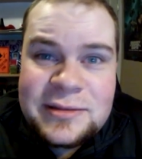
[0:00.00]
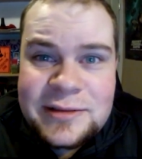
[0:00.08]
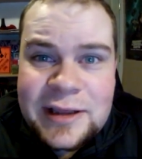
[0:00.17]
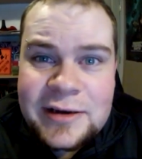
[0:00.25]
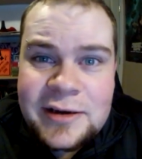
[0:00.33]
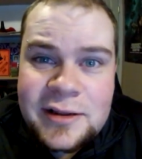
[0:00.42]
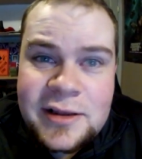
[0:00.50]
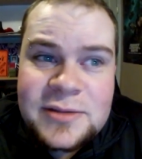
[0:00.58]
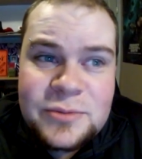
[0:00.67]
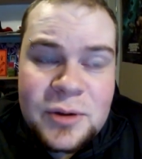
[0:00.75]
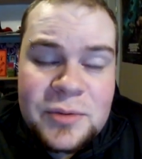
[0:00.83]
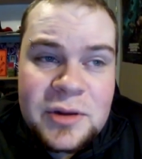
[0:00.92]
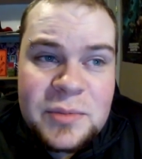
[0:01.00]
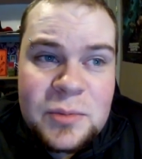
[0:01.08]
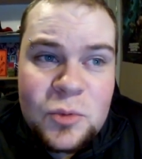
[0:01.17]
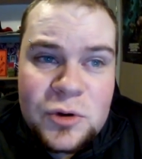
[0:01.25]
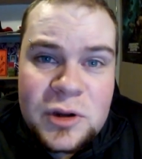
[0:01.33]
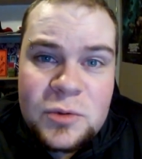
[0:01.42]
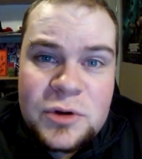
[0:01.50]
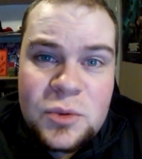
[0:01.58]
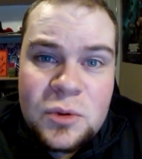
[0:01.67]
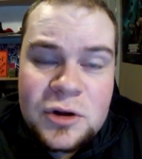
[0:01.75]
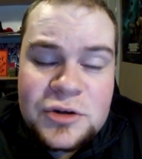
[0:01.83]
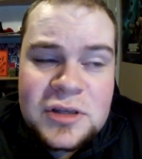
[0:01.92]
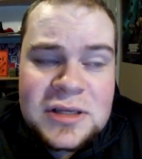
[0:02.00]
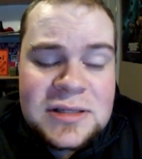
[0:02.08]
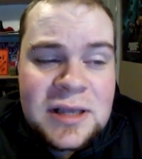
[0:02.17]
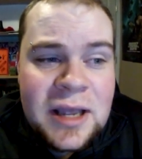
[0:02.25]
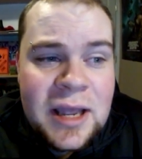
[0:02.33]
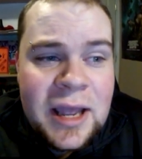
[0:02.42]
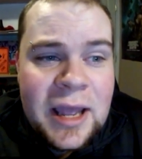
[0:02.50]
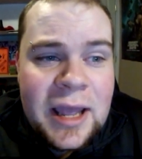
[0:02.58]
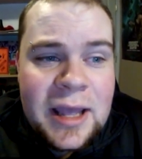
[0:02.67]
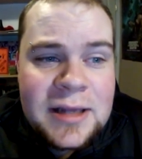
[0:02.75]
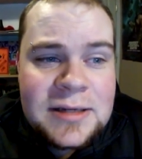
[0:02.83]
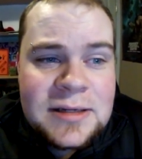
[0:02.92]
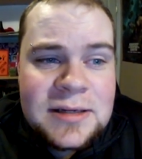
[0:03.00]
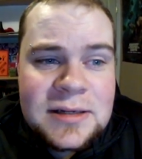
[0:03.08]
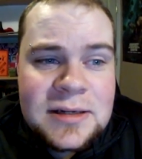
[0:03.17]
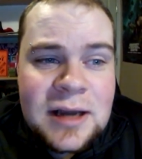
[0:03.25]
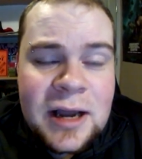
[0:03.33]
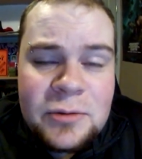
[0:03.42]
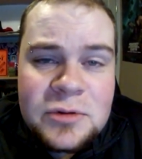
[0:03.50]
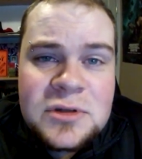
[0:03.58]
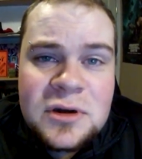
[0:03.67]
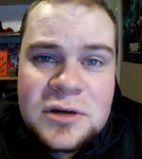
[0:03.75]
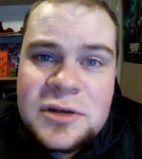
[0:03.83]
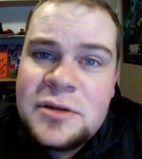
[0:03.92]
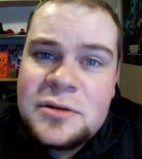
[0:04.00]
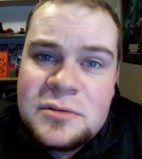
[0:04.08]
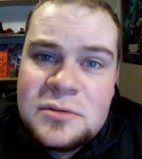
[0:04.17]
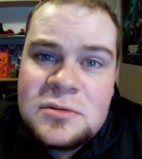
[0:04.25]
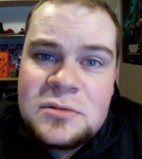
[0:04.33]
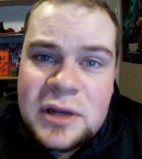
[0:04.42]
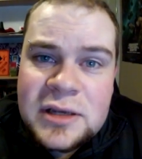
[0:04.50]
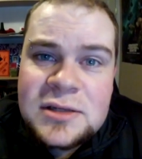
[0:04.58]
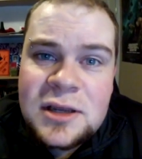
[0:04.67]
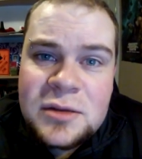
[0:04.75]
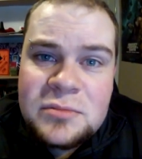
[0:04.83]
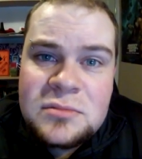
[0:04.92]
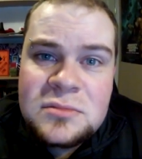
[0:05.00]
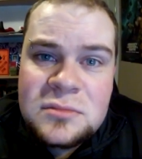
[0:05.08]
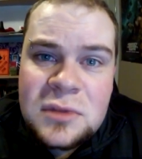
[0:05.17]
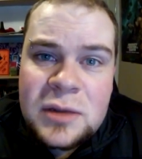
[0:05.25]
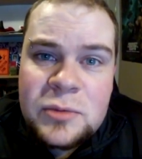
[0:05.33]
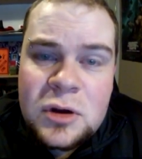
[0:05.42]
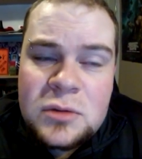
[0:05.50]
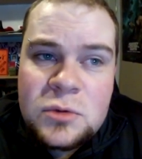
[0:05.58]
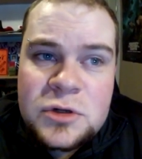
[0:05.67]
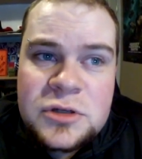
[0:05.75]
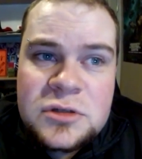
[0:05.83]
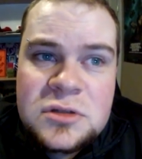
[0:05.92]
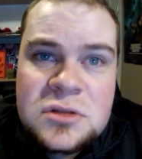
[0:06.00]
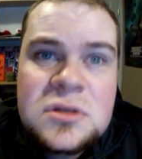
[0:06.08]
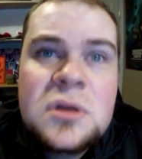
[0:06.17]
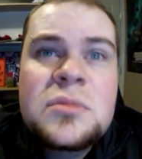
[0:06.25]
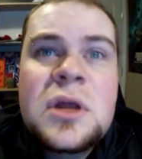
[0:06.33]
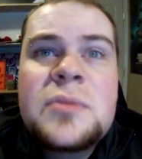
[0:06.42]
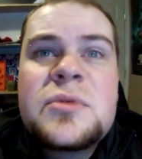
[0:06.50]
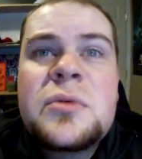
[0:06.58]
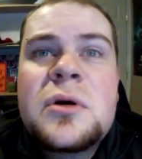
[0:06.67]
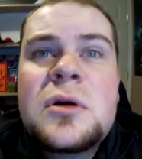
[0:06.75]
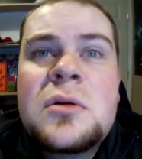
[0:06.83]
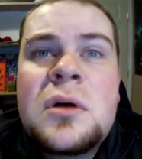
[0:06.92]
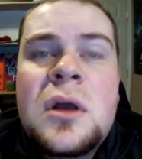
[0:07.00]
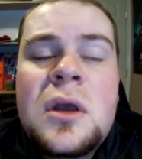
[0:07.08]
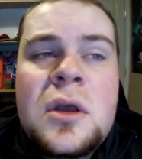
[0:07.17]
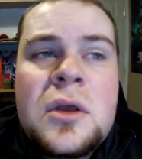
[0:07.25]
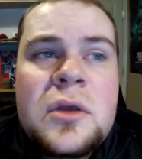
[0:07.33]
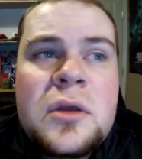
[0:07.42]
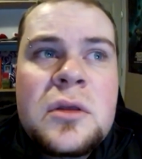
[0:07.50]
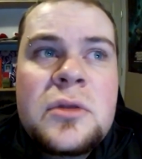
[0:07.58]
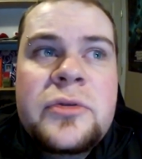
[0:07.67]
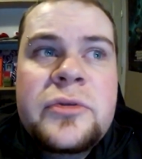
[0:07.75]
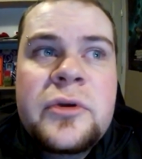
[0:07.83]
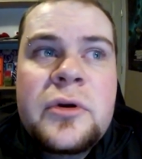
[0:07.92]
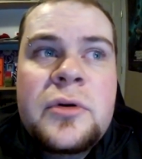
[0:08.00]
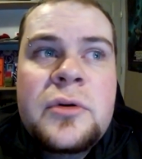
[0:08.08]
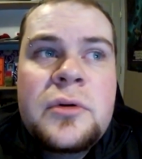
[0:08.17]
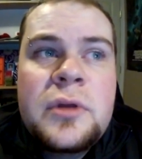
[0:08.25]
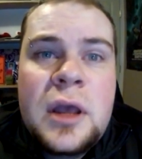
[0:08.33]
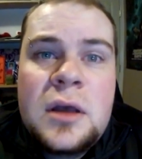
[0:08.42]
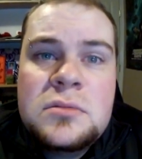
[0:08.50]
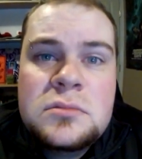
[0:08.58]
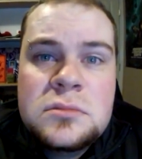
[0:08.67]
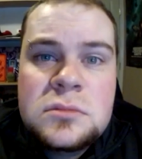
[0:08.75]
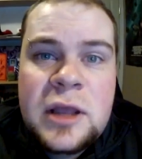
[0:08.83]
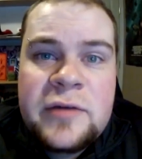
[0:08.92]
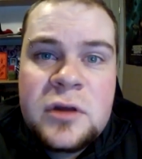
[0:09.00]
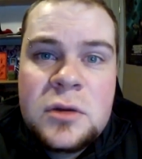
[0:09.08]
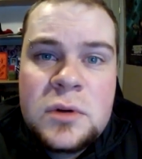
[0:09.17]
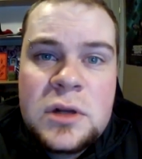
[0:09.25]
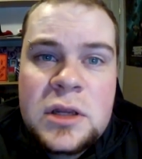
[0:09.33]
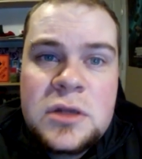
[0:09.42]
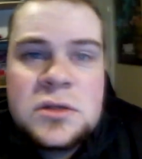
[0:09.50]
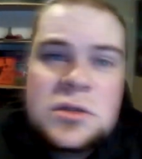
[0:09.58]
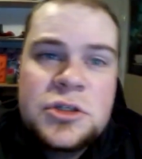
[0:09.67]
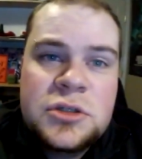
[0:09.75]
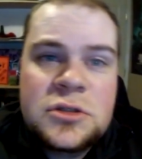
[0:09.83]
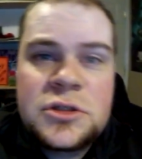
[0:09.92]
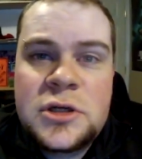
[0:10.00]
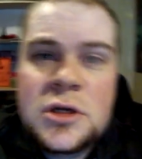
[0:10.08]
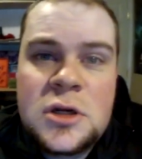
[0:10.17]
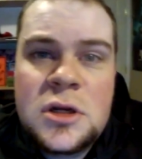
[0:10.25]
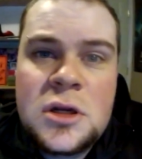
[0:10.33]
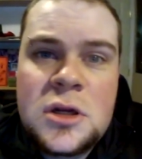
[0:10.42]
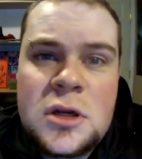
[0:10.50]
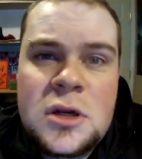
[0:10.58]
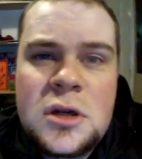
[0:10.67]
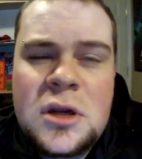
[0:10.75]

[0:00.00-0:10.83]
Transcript: Technically, it's probably going to be morning when you watch this. And uh, I will talk to you next time I'm on, which is sometime tomorrow. So, yeah, have a good one and cheers!